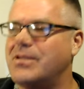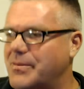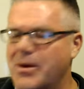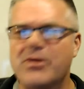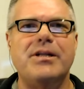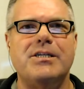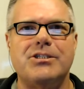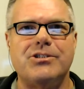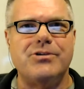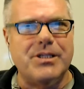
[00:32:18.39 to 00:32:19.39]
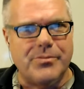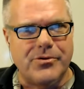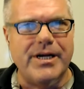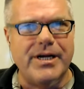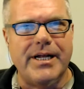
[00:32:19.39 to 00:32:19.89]
the boating industry and the
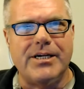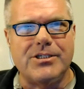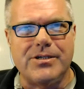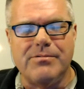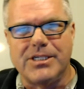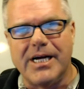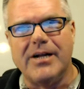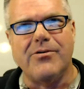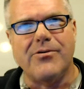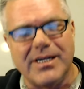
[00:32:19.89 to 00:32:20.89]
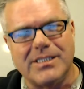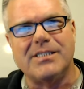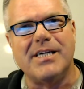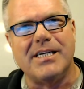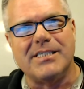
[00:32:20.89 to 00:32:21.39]
marine industry, which I had a great
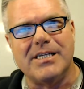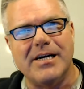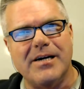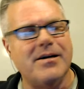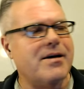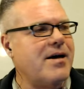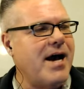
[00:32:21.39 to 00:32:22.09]
success there.